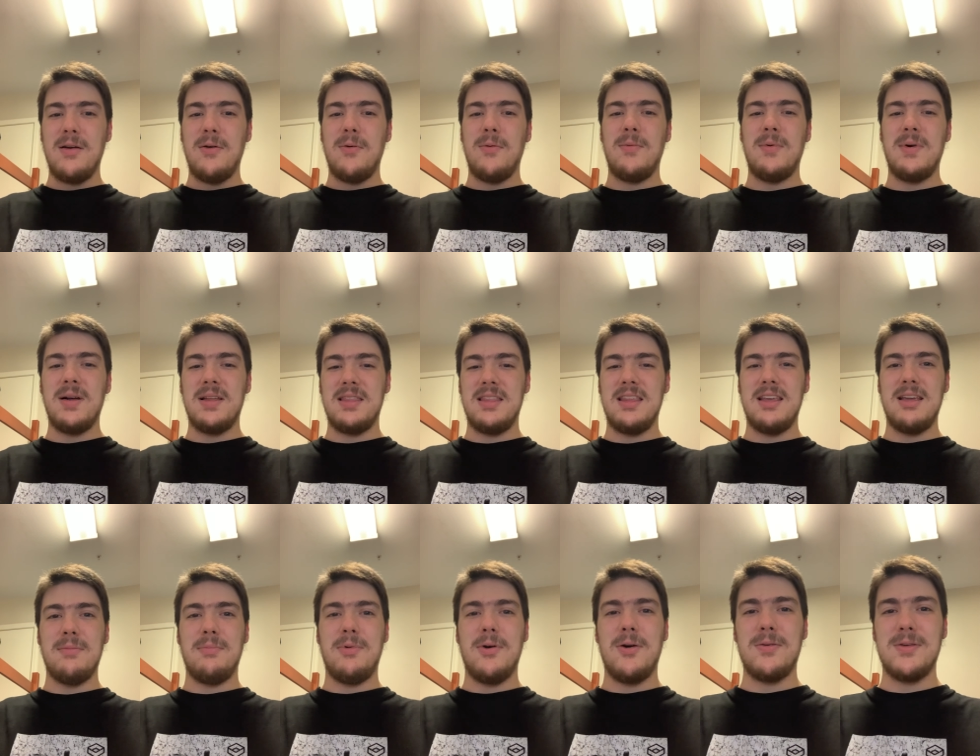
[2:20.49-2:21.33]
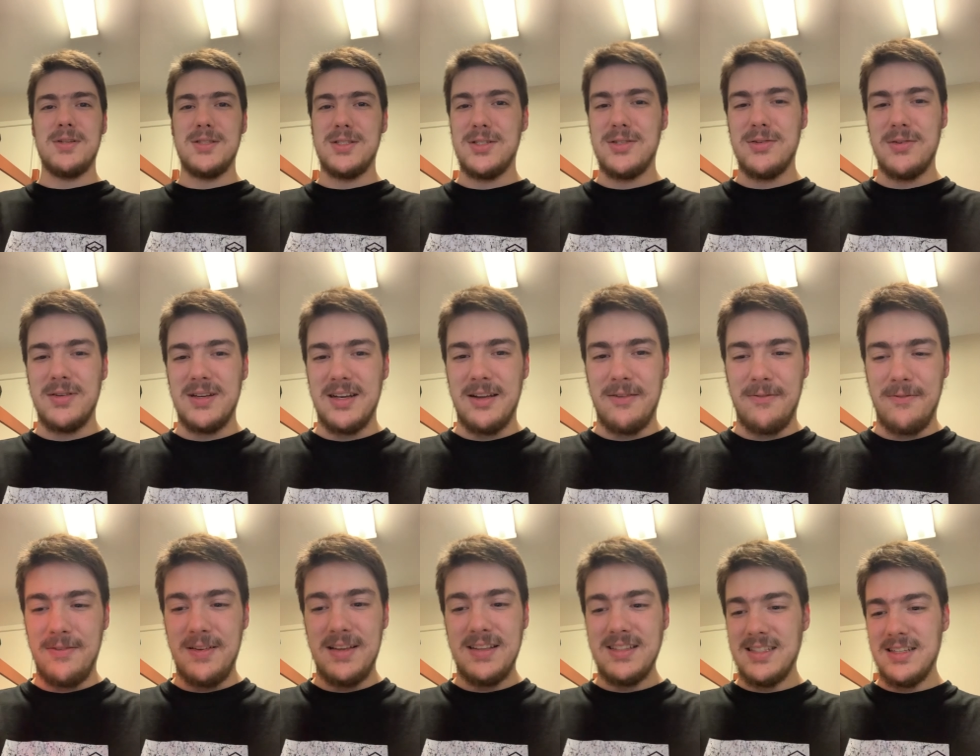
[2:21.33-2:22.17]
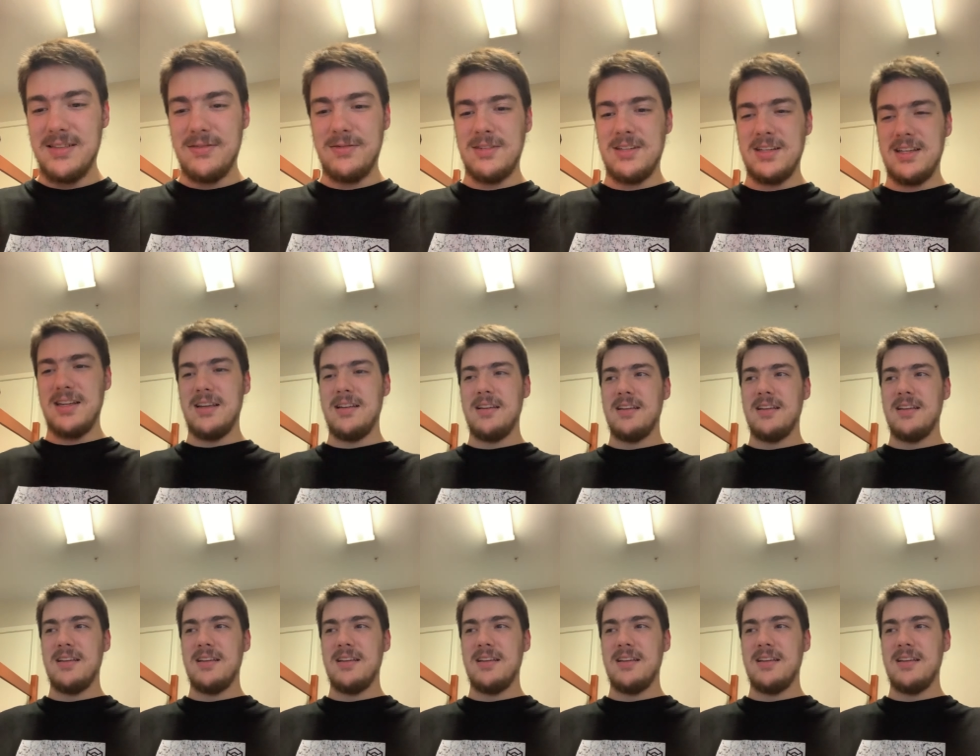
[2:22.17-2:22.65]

what the opponent's doing defensively.